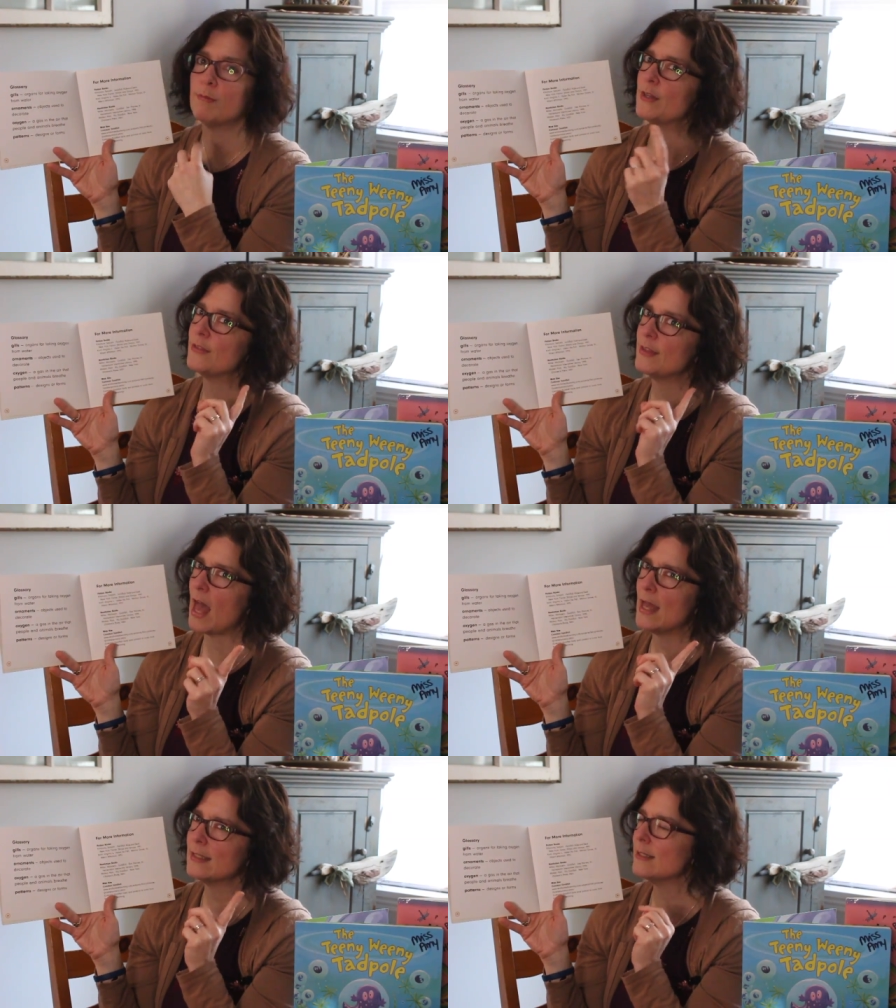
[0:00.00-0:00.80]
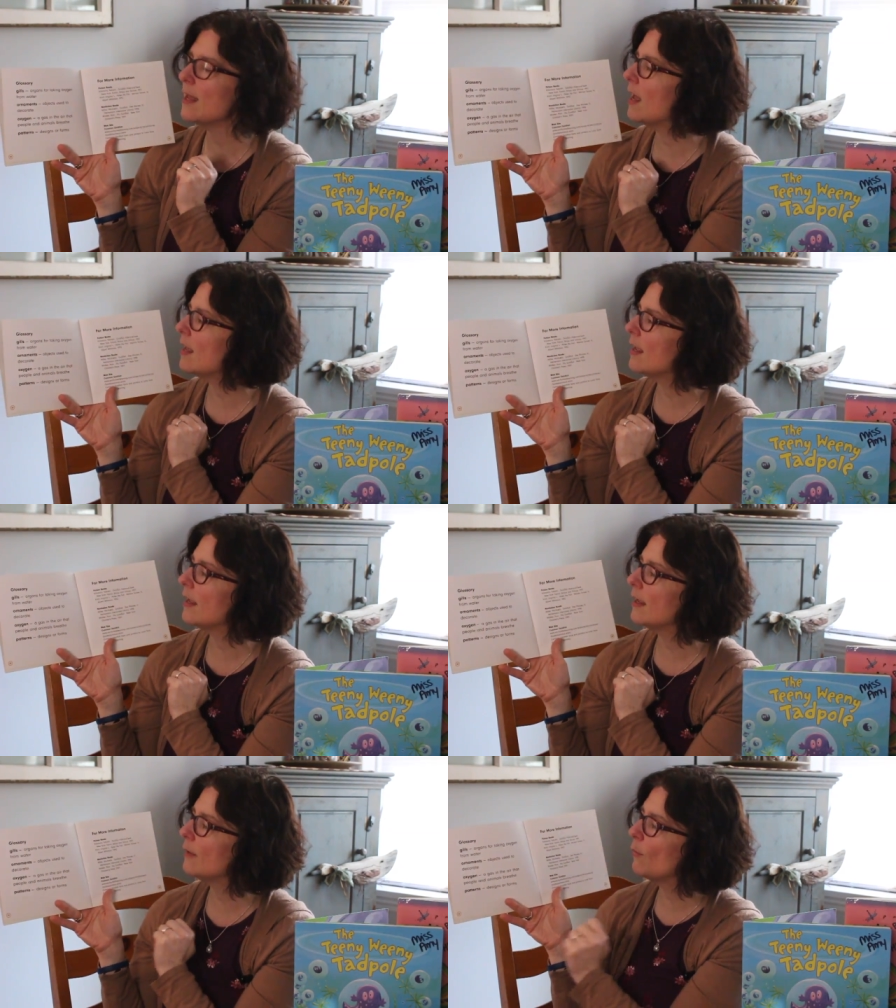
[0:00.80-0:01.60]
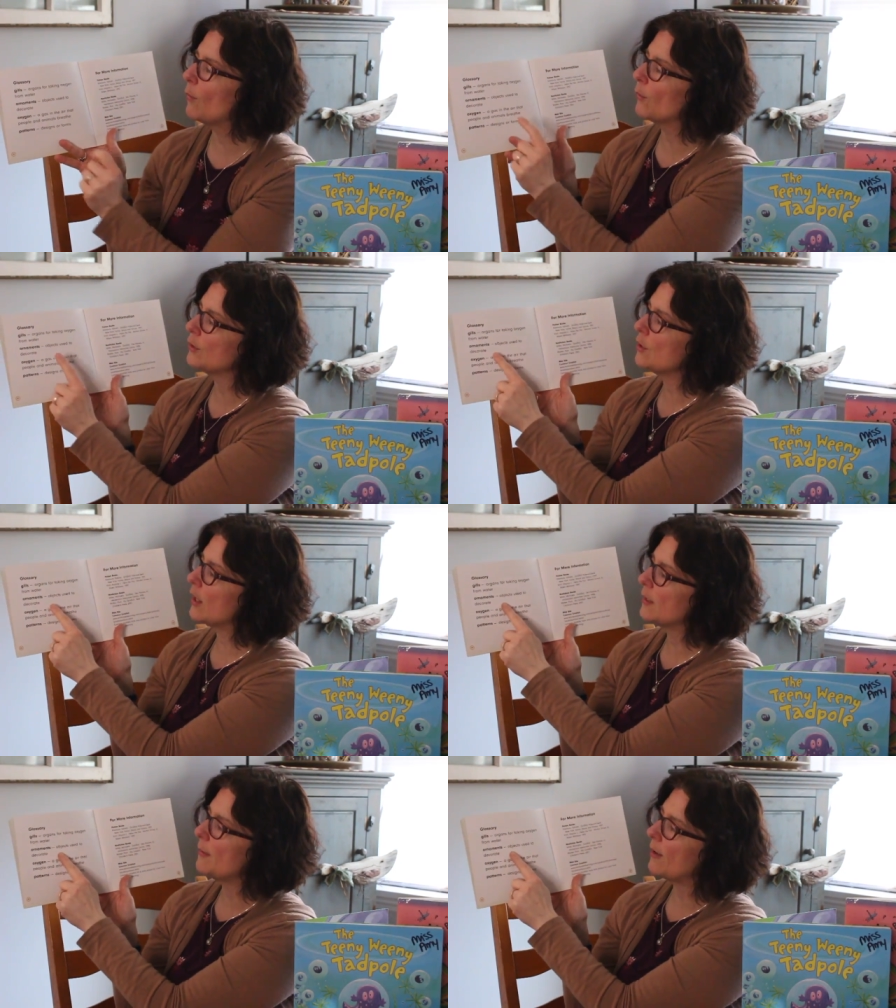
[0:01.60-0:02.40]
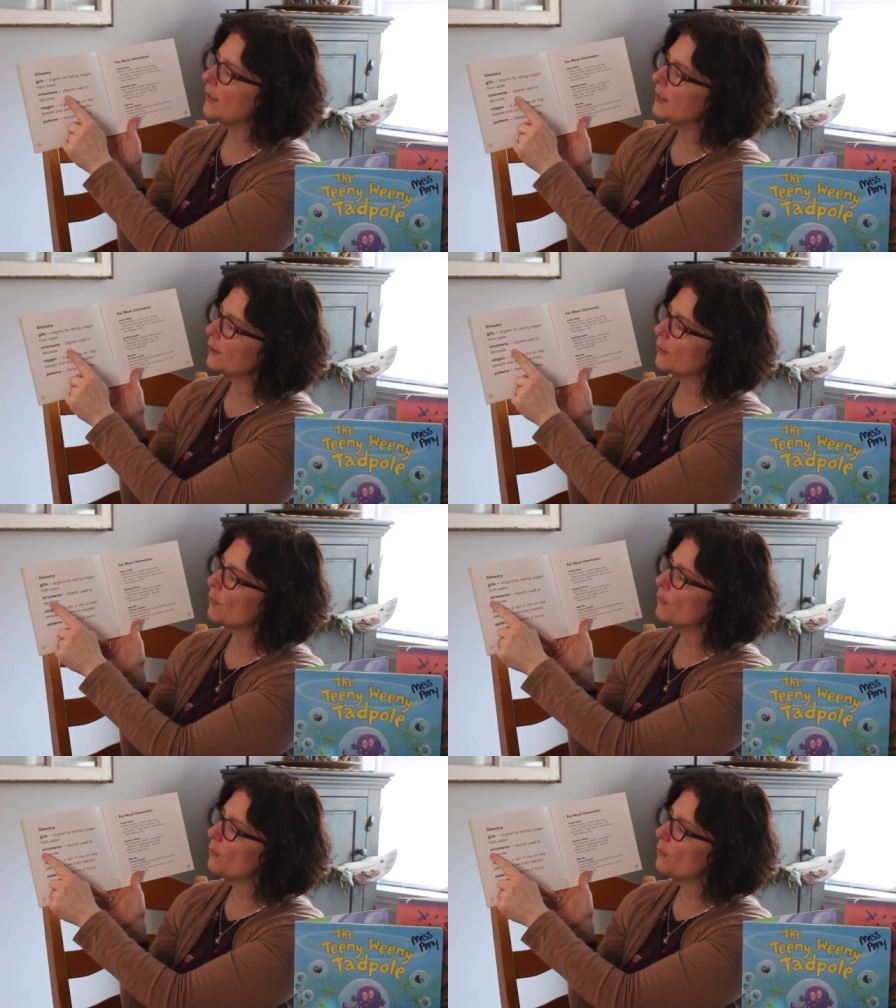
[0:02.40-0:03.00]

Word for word: but that's not what we're talking about here.